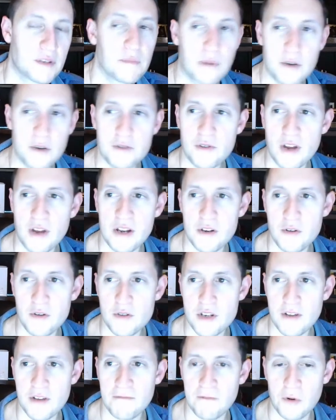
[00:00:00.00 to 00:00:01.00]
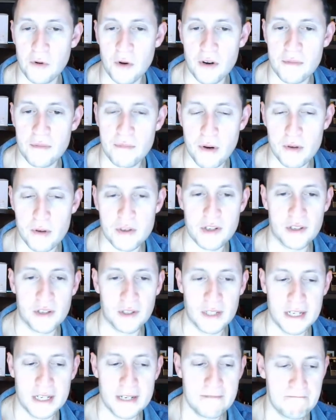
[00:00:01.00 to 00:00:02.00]
a Bertrand Duchaufour.
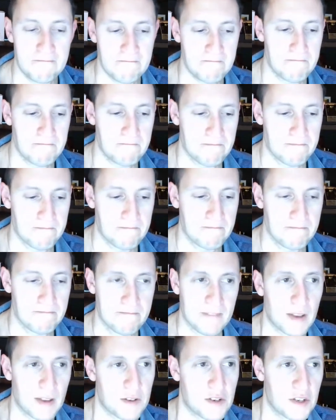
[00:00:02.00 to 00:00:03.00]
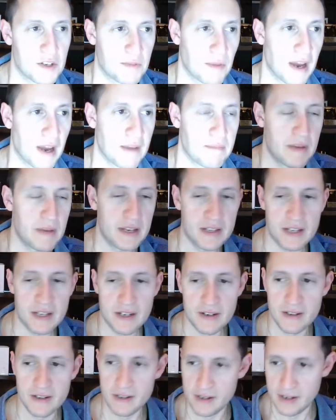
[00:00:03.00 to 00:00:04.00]
personally. It's just my opinion.